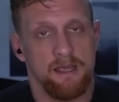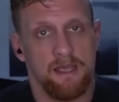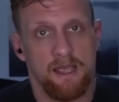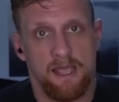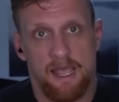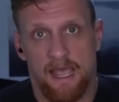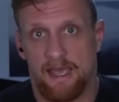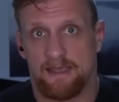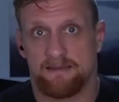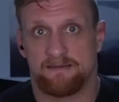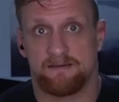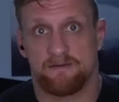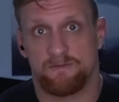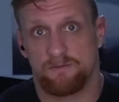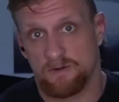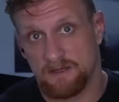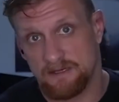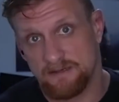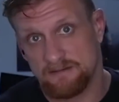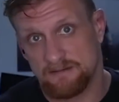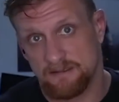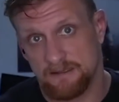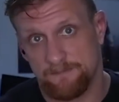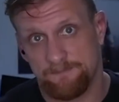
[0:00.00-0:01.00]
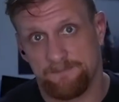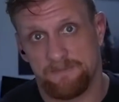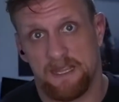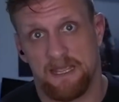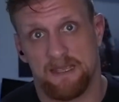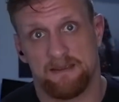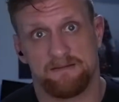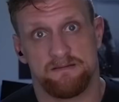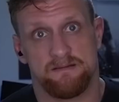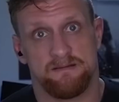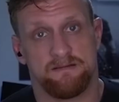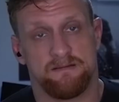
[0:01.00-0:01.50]
as of recent,
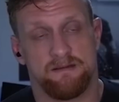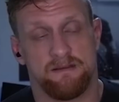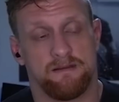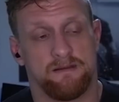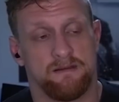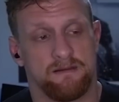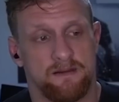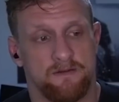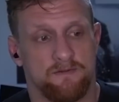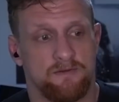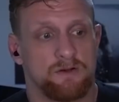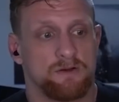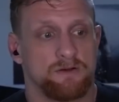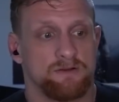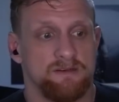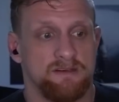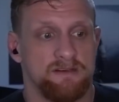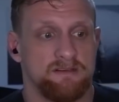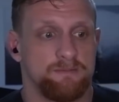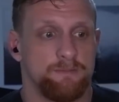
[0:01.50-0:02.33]
as you see the difficulty